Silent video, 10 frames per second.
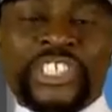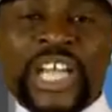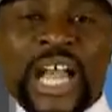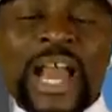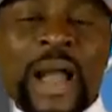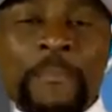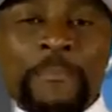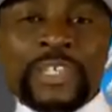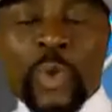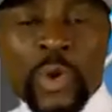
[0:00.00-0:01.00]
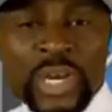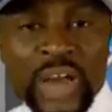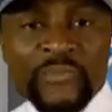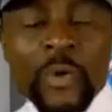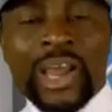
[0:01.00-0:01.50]
Project
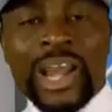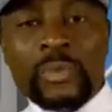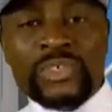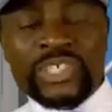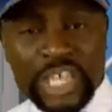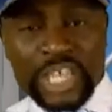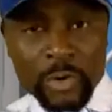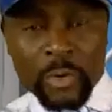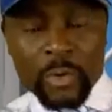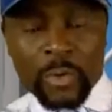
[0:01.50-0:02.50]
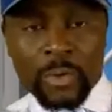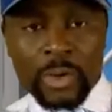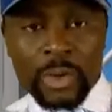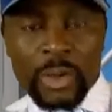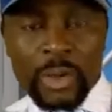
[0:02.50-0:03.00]
Amazonia for ground zero